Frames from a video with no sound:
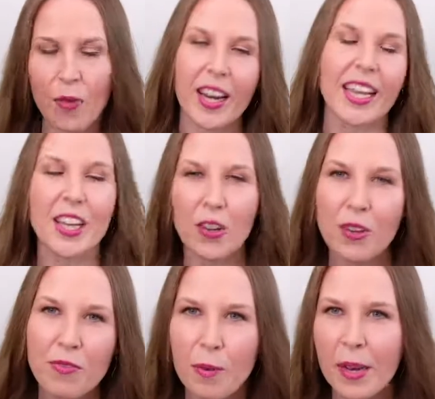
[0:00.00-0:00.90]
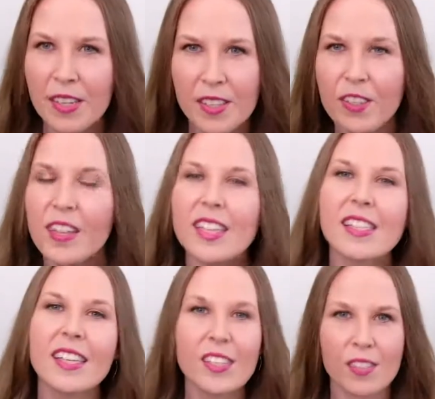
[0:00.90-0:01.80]
when I hear it from my students
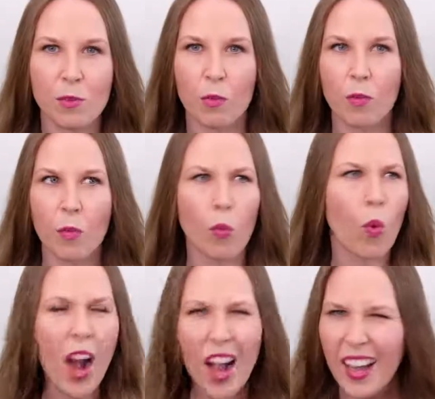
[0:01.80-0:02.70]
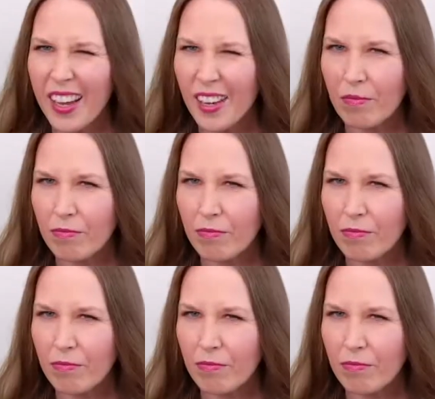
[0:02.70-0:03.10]
is, why?